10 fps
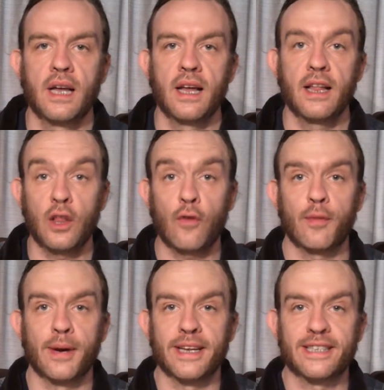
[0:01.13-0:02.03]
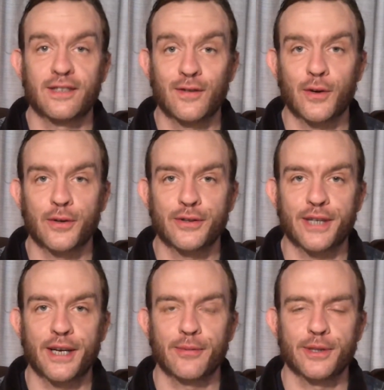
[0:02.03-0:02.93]
Hello everybody, it's Vertical
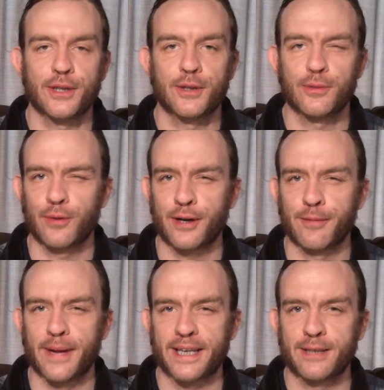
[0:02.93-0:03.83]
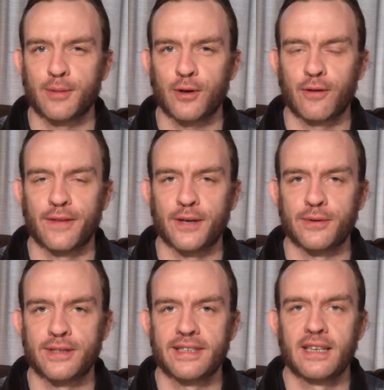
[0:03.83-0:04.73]
Sandwich. Welcome back to Book
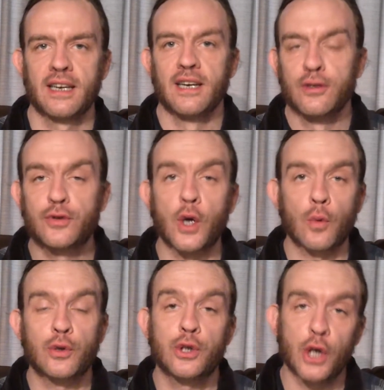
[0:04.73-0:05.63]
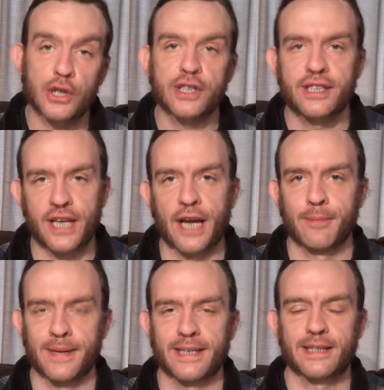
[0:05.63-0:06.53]
Reviews. So, just
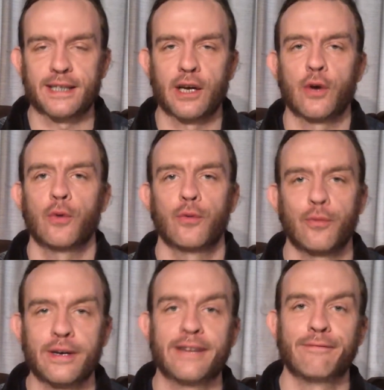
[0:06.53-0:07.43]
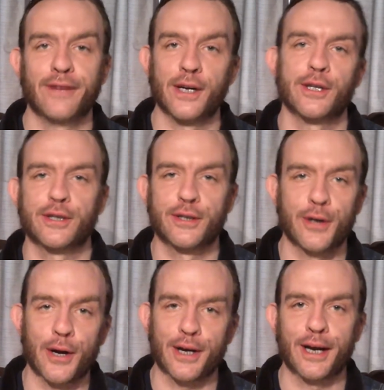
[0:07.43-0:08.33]
10 minutes ago, we finished
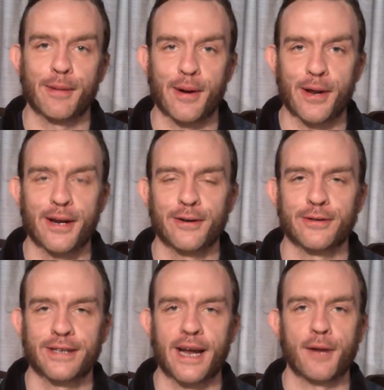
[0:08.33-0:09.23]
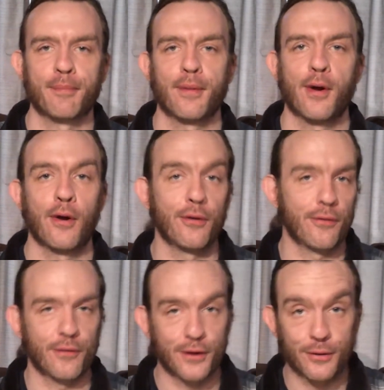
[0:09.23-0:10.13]
talking about Ender's Game.
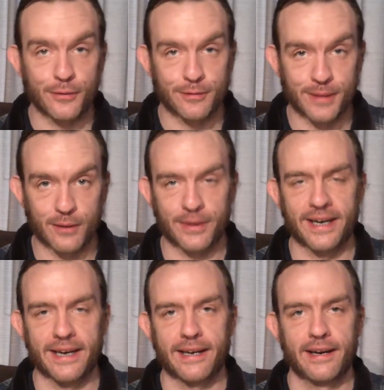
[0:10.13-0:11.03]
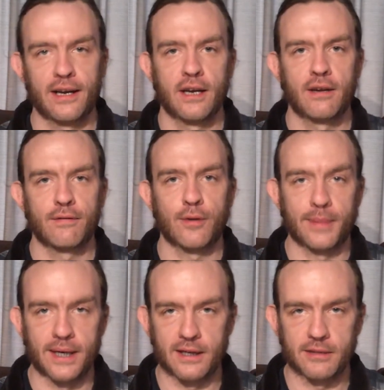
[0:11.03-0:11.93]
Although for you it's been a week. For me
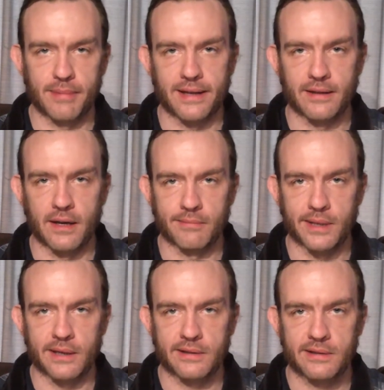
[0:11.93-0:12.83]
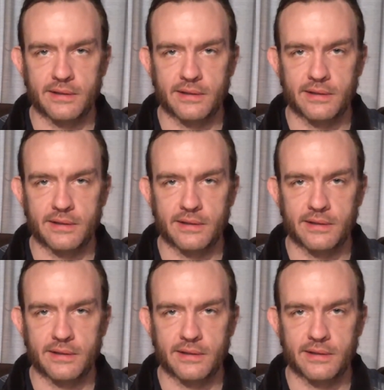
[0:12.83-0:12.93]
it has been 10 minutes.